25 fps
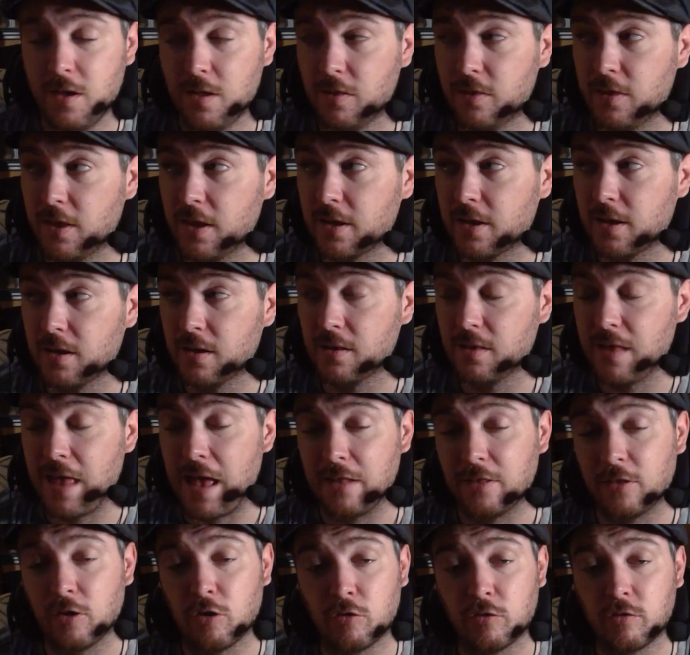Thinking
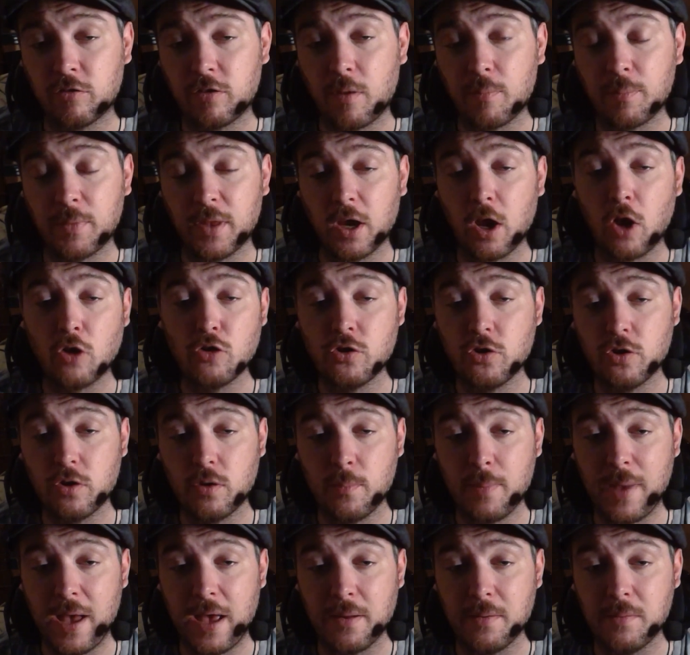that there's something under
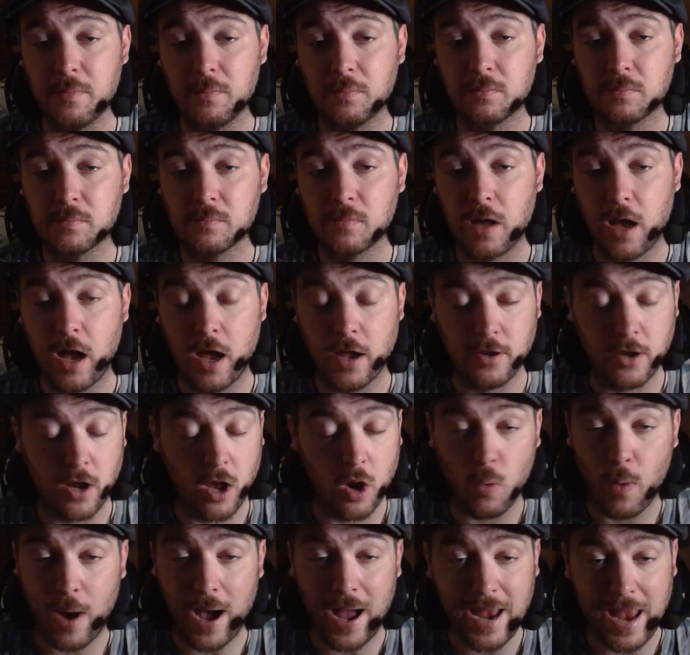your bed. I
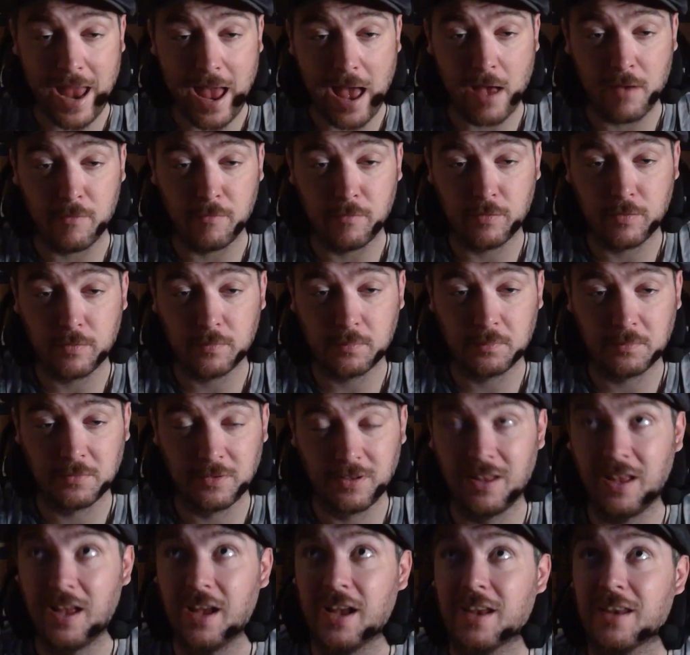know I have,
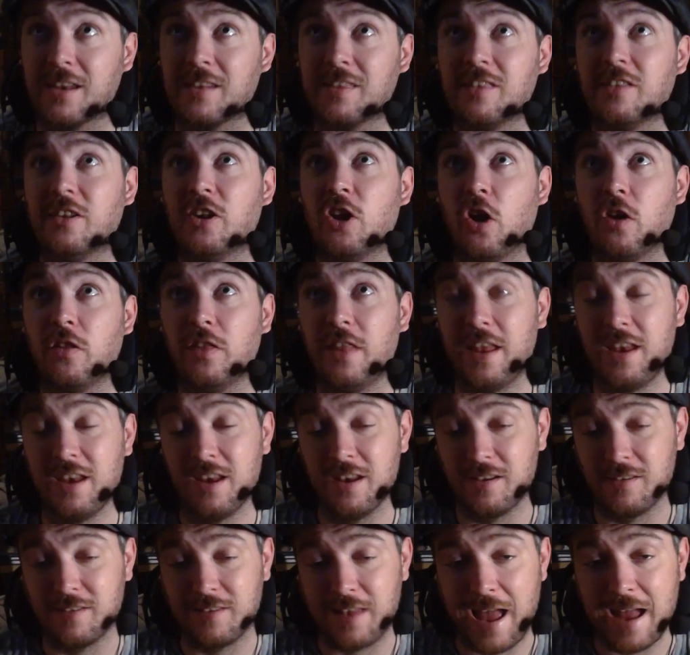like, done the
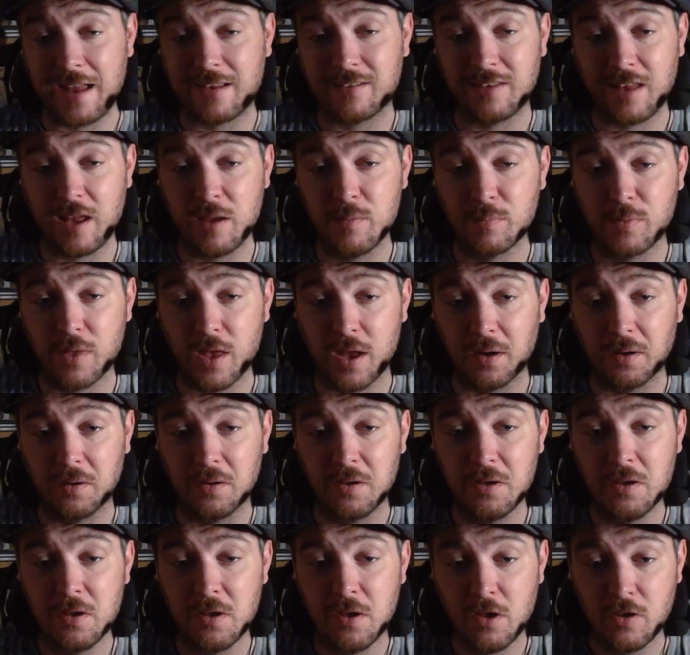exact same thing.
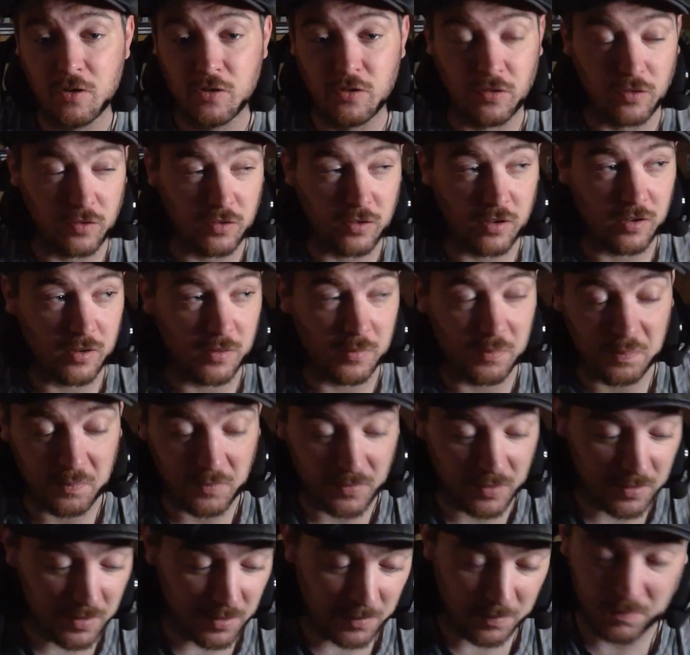Just, you
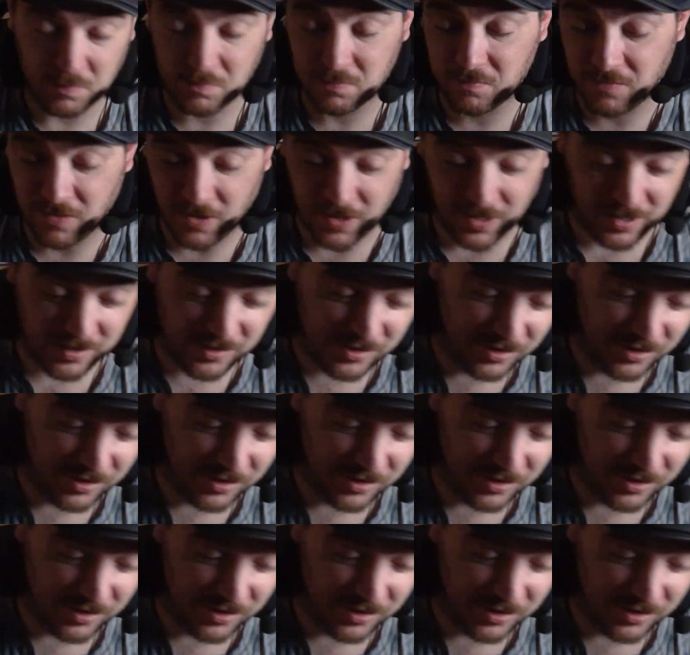fucking